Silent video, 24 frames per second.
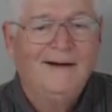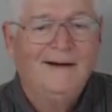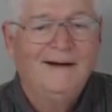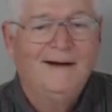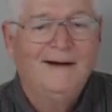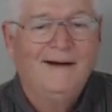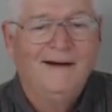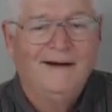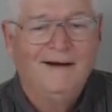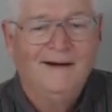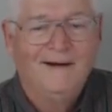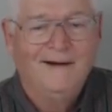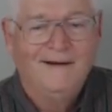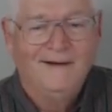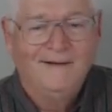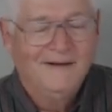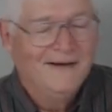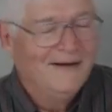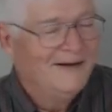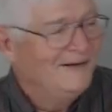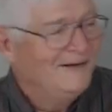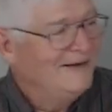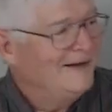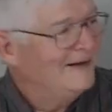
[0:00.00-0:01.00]

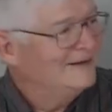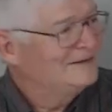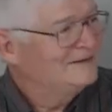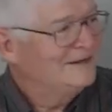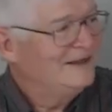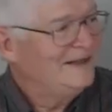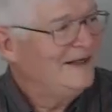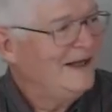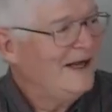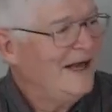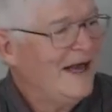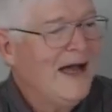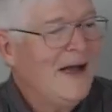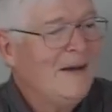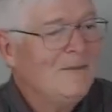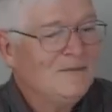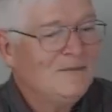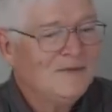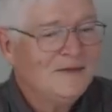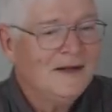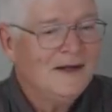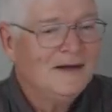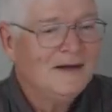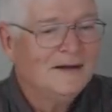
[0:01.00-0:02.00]
Oh, now see,
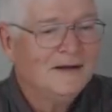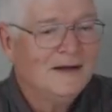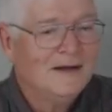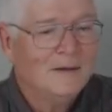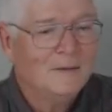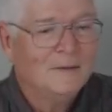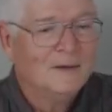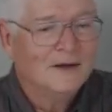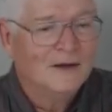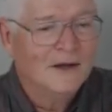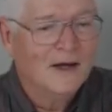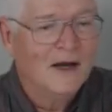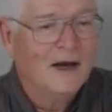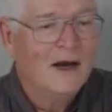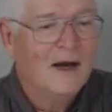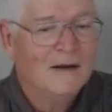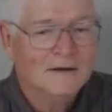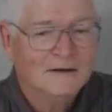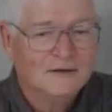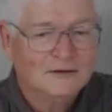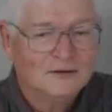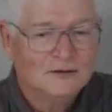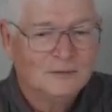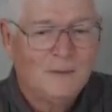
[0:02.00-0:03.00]
I'm thinking that when
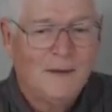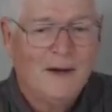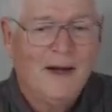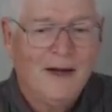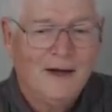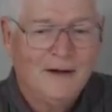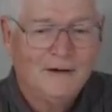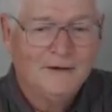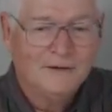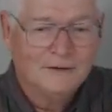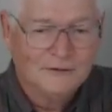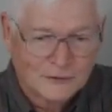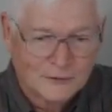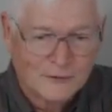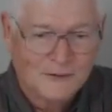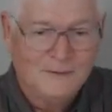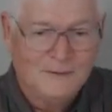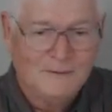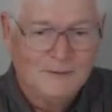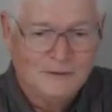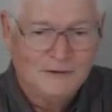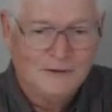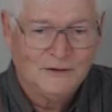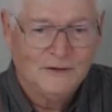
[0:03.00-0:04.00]
God inspired
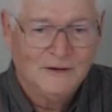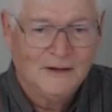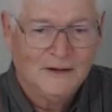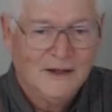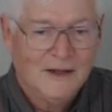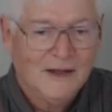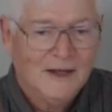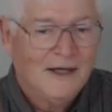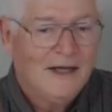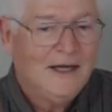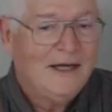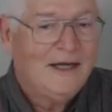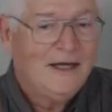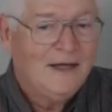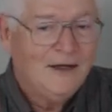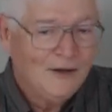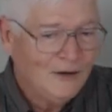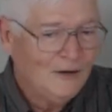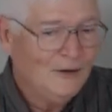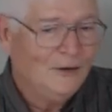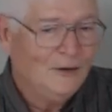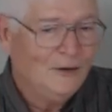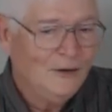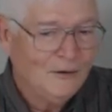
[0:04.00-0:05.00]
Scripture, he
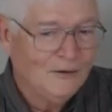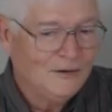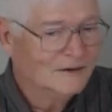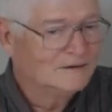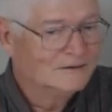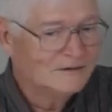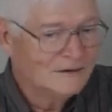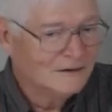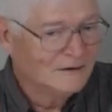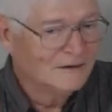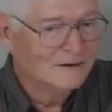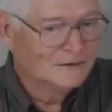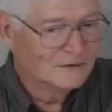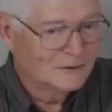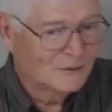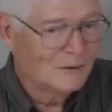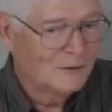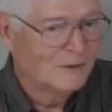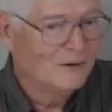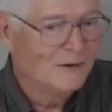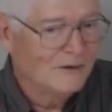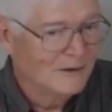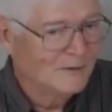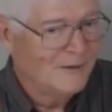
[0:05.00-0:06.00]
knew this little
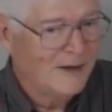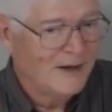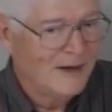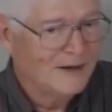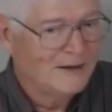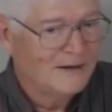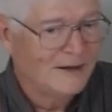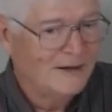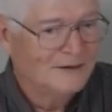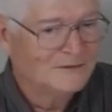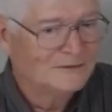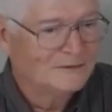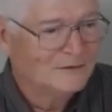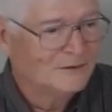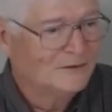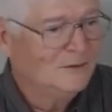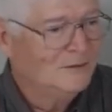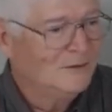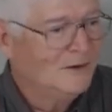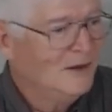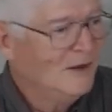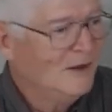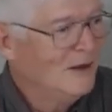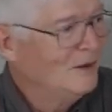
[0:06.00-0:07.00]
squirrel in my
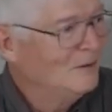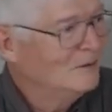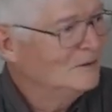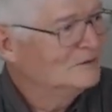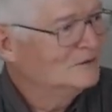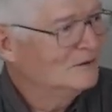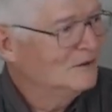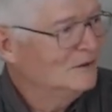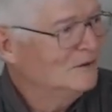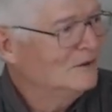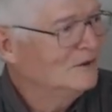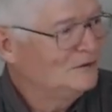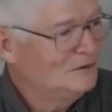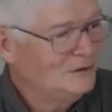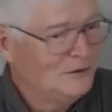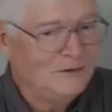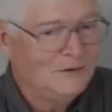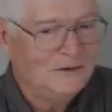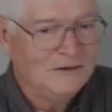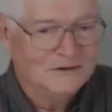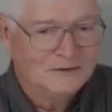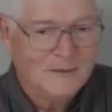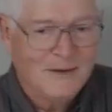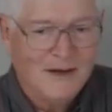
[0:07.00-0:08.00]
classroom was going to
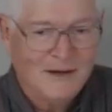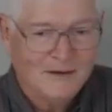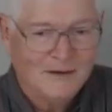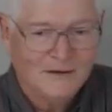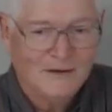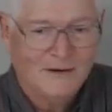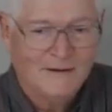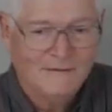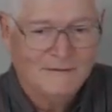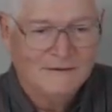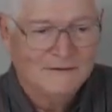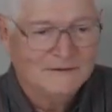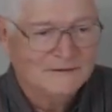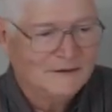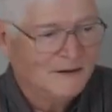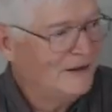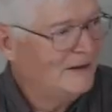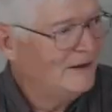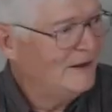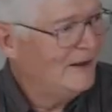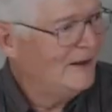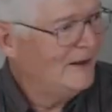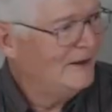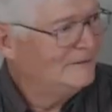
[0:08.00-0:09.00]
shoot his mouth off and
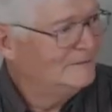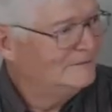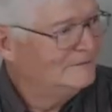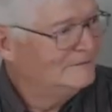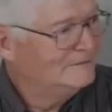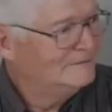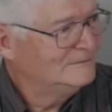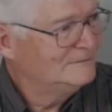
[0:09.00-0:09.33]
say that.